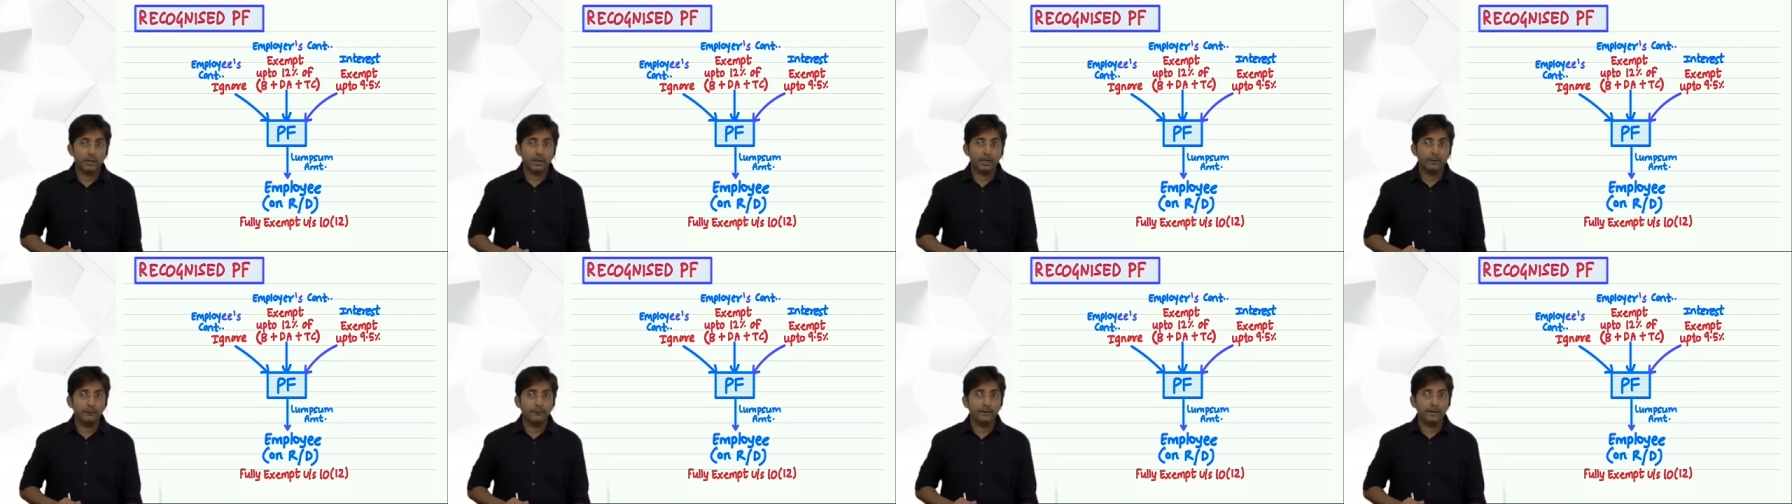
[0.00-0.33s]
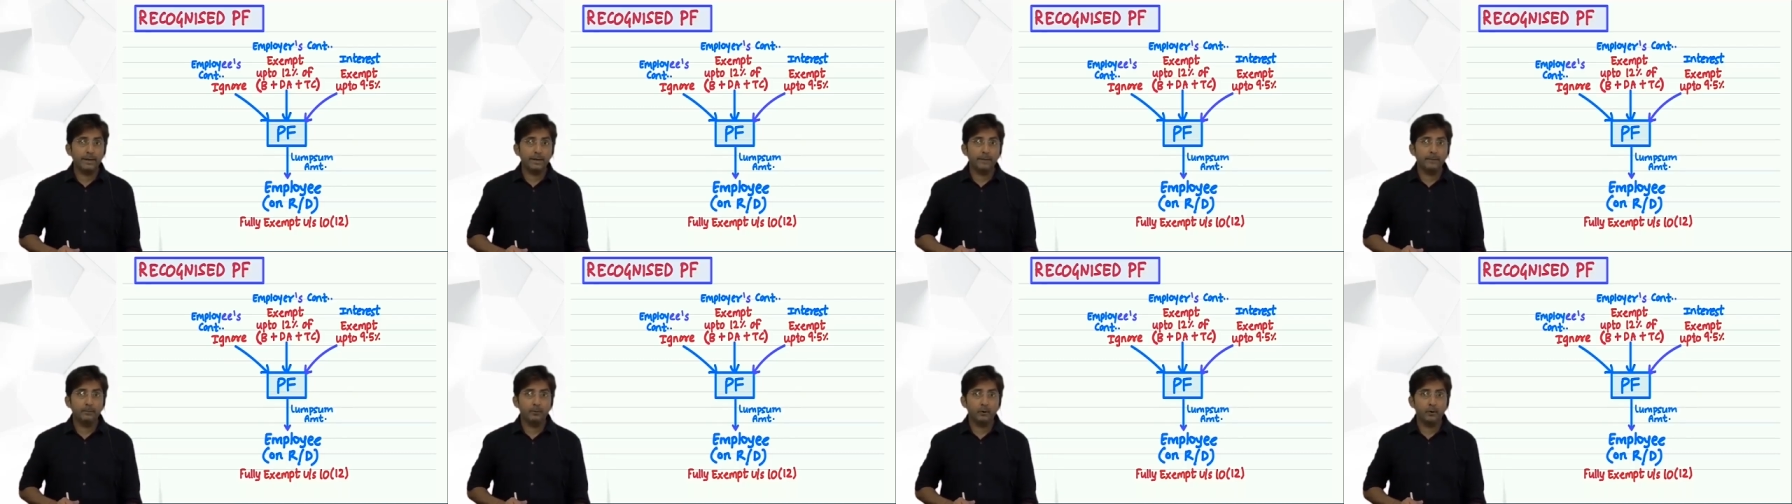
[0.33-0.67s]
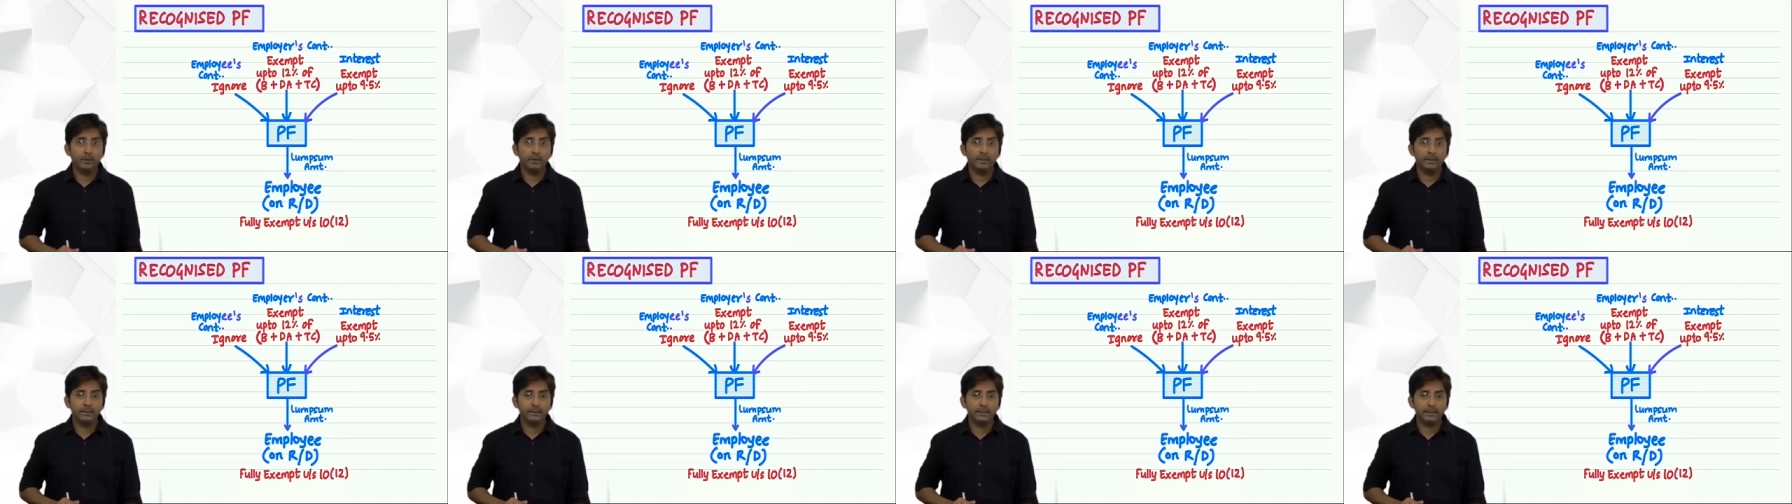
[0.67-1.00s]
if an
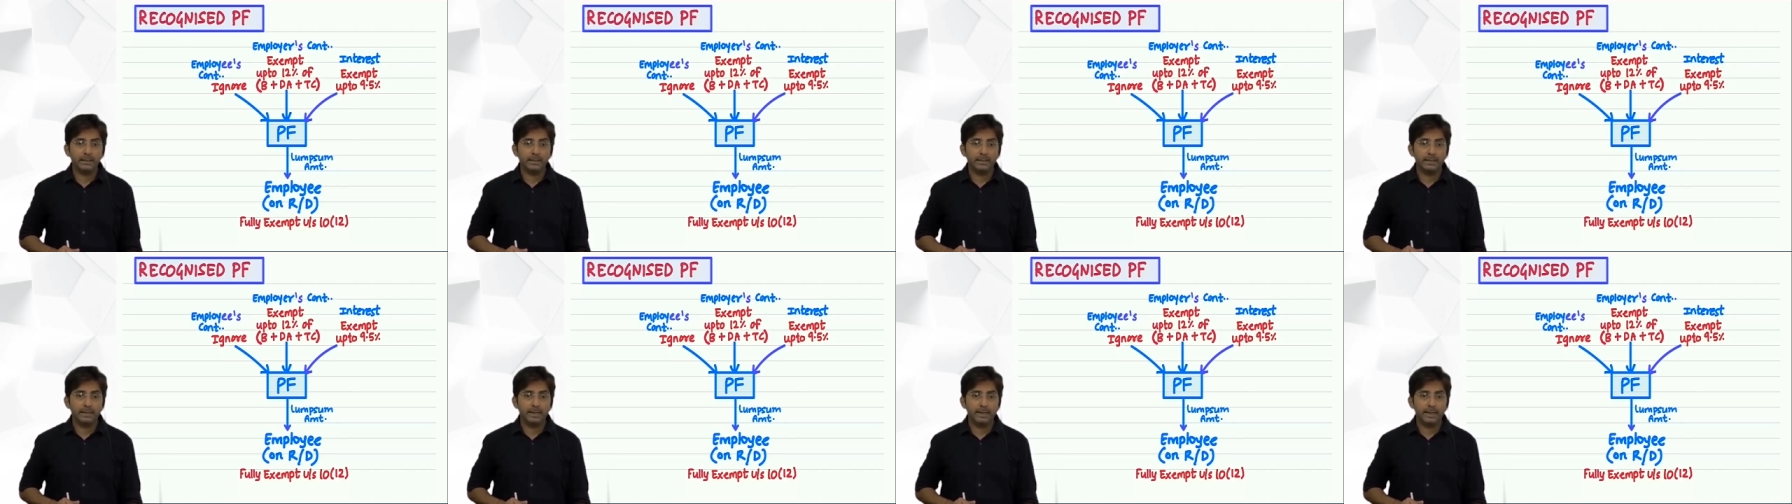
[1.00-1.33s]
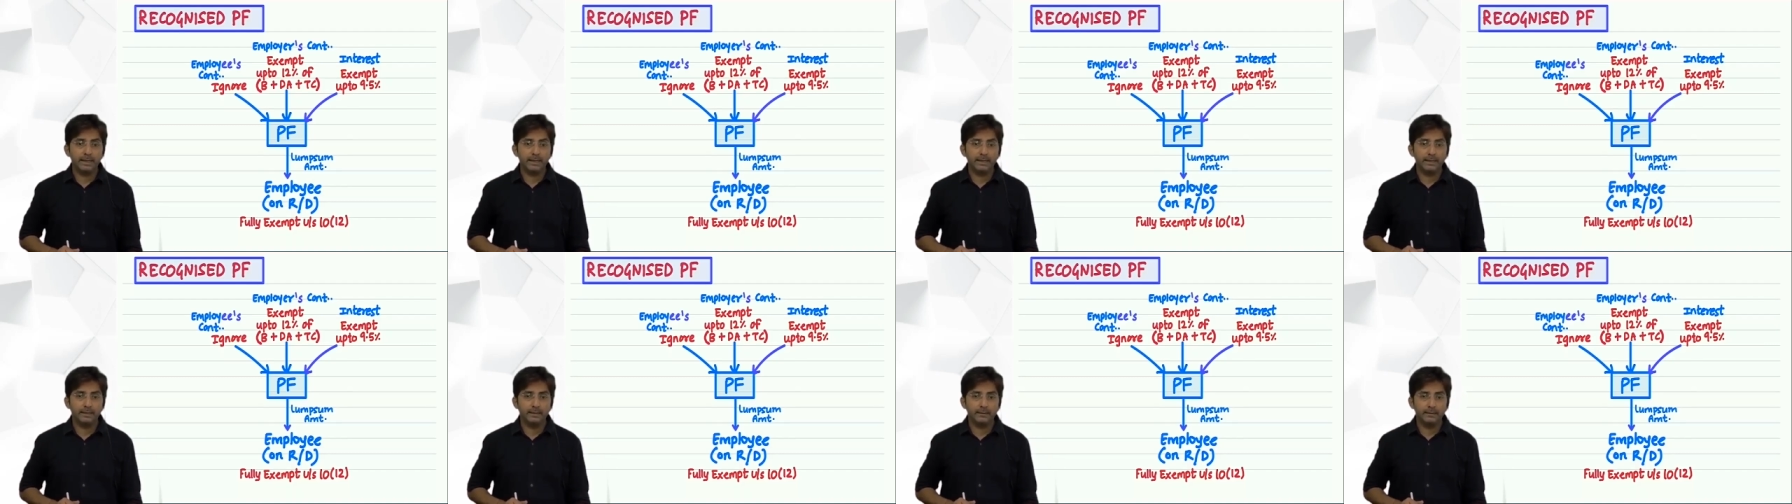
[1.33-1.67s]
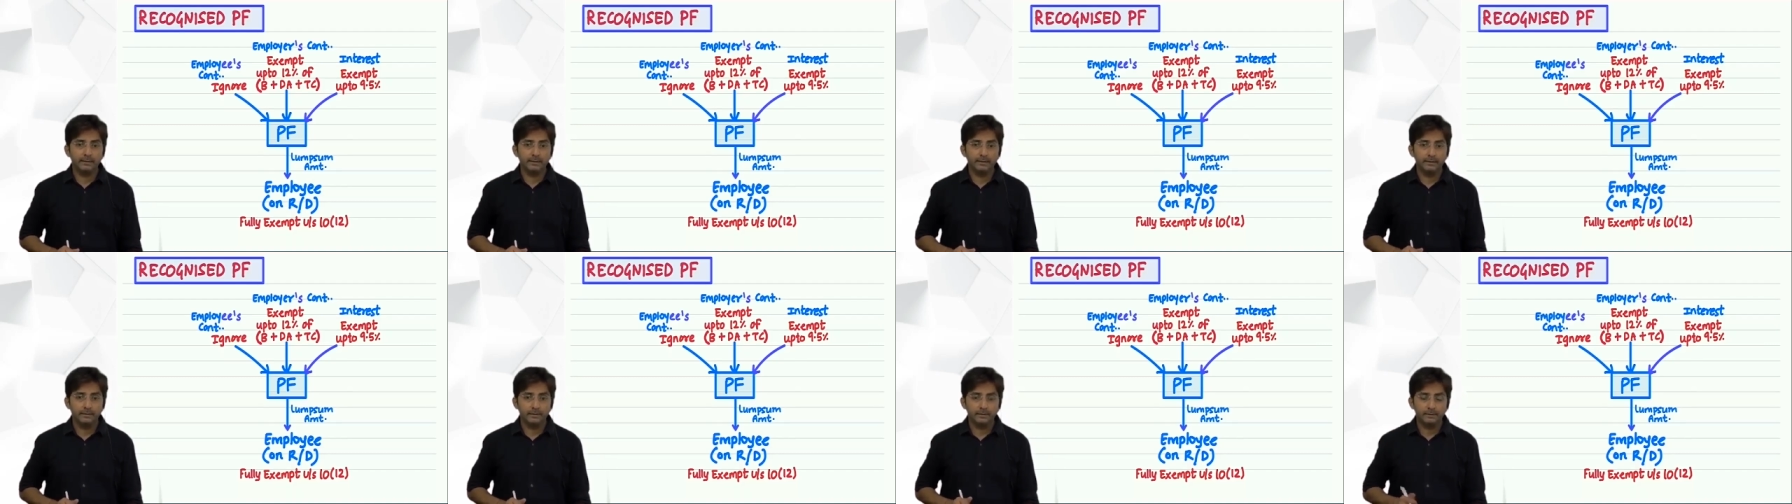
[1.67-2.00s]
employee is retired
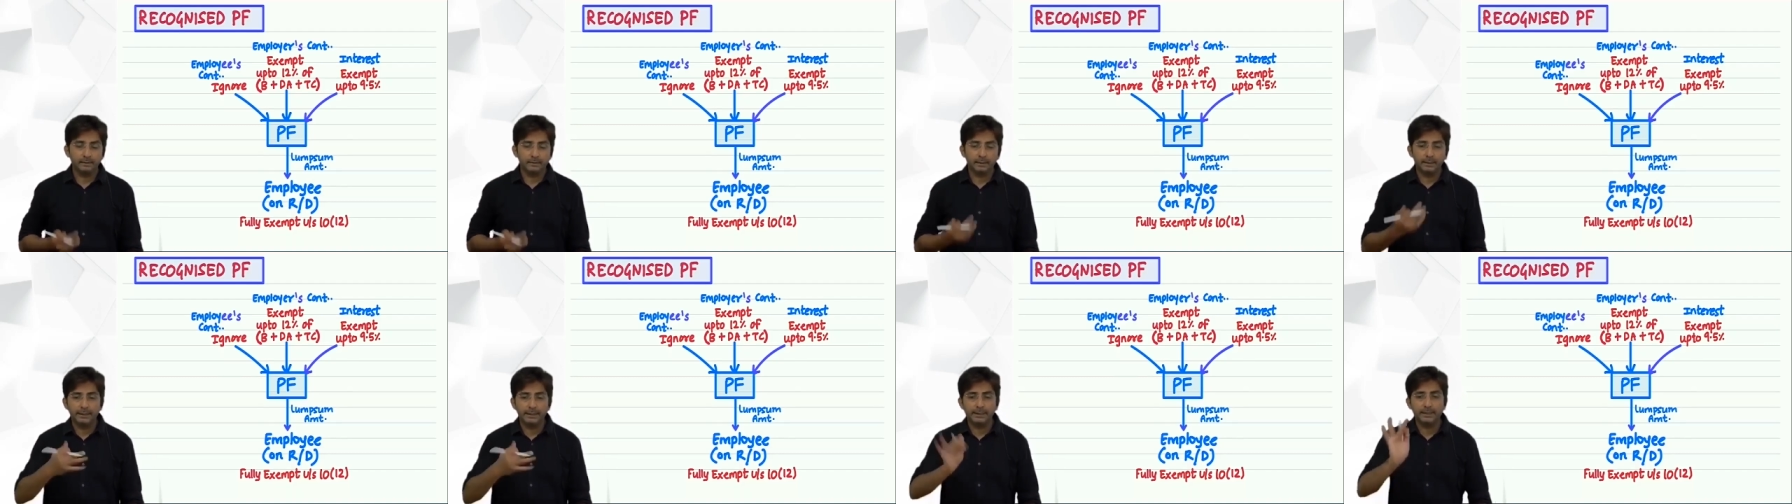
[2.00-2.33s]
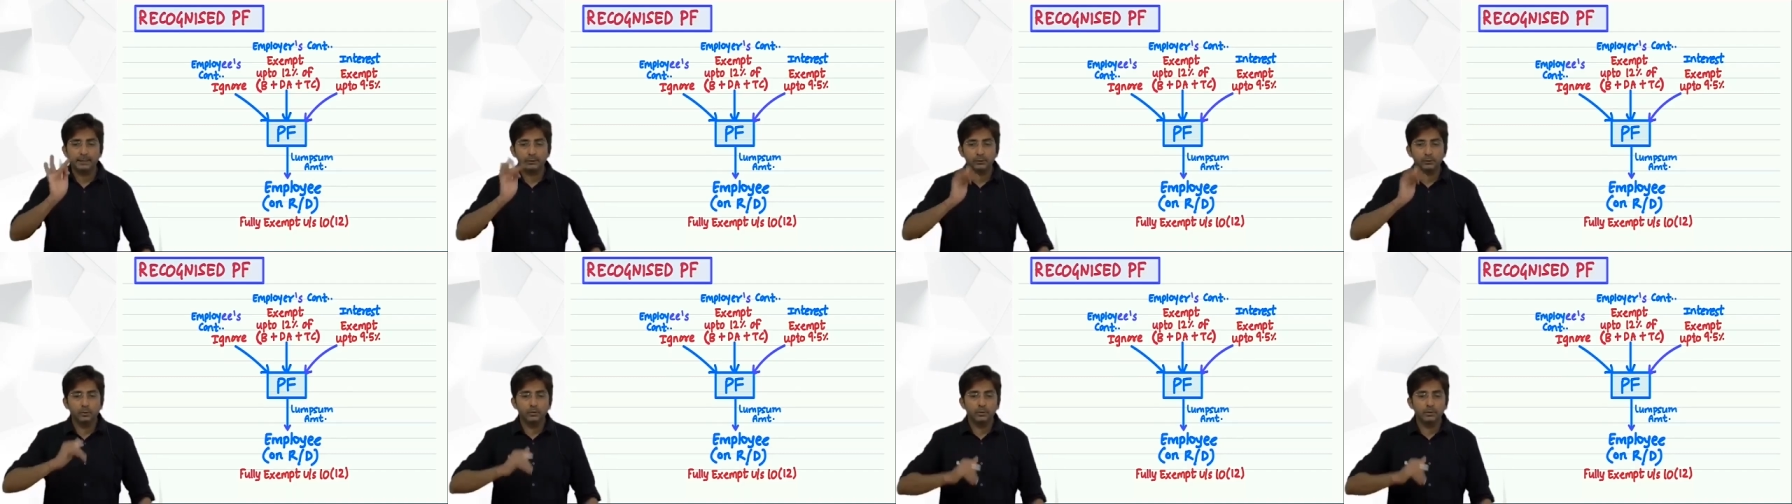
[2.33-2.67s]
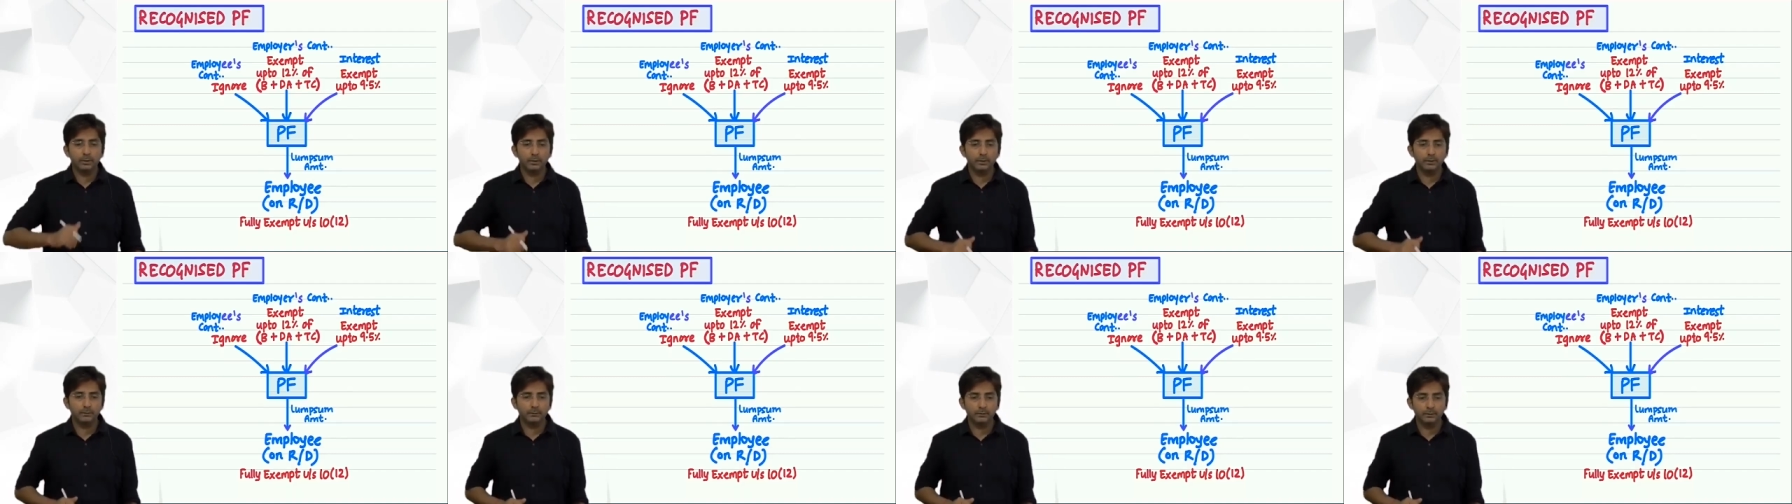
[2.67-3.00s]
in 3 years
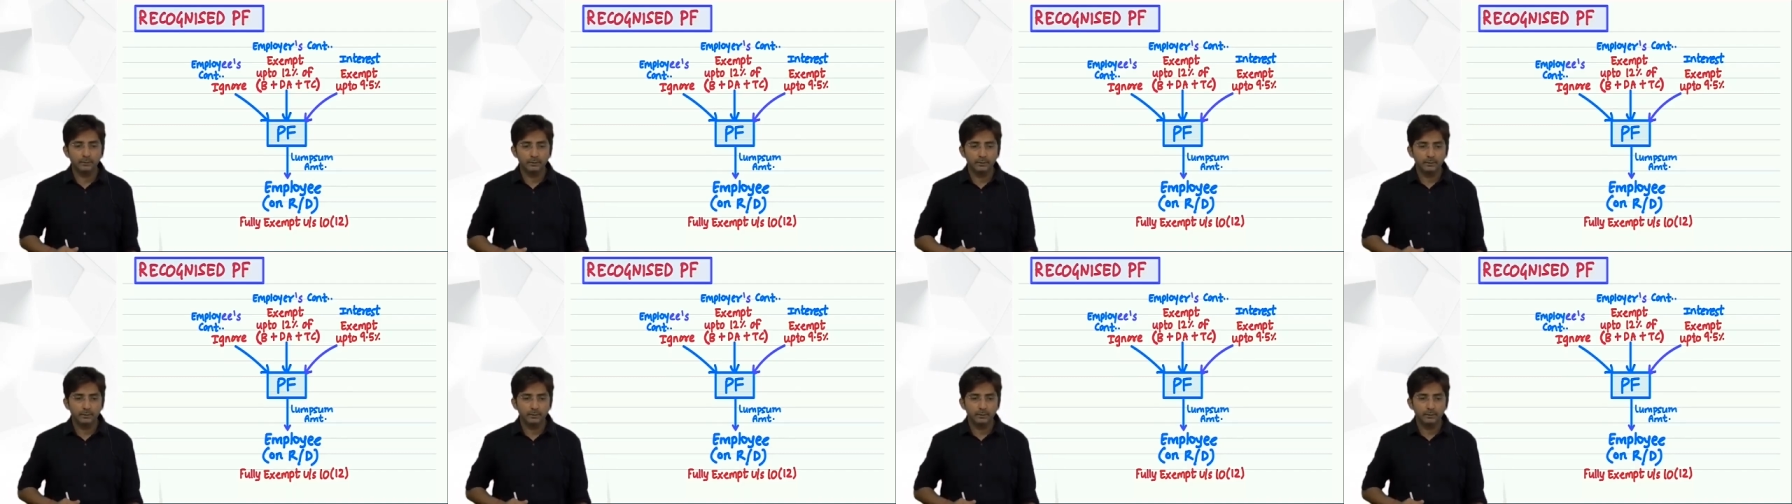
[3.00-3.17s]
only?